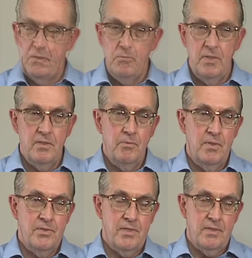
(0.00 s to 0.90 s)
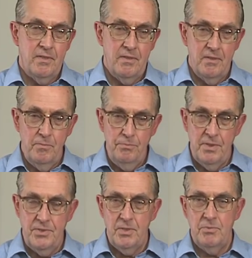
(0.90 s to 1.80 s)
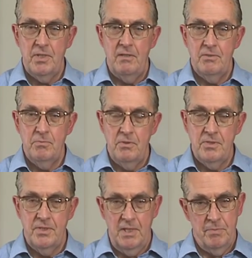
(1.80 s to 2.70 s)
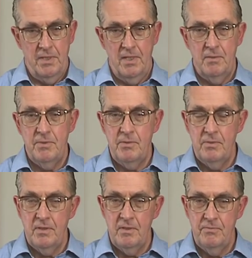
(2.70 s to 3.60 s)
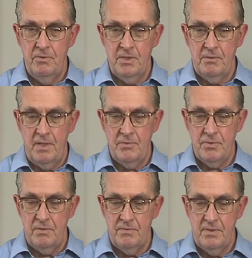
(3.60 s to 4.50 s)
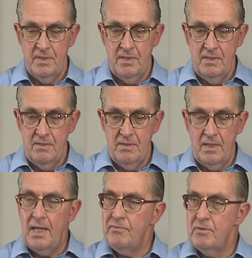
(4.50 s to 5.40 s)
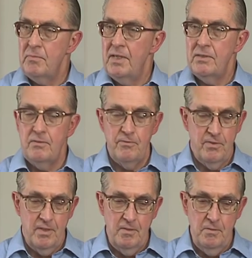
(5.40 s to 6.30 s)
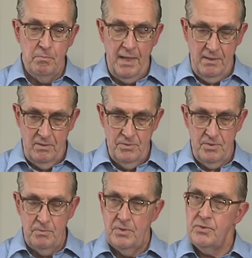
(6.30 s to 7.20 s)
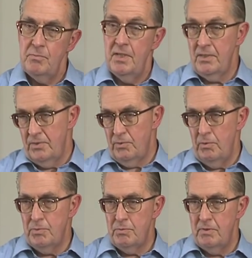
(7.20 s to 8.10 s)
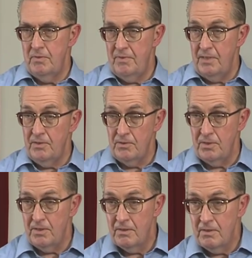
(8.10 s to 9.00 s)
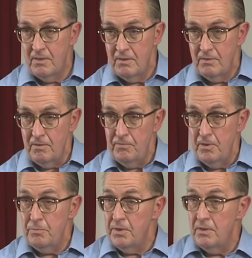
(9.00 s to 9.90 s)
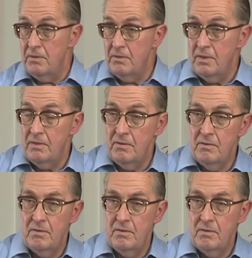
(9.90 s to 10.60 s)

Well, the ones that impressed themselves most deeply on me were photographs of the aftermath of battles in which American troops were fighting the Filipino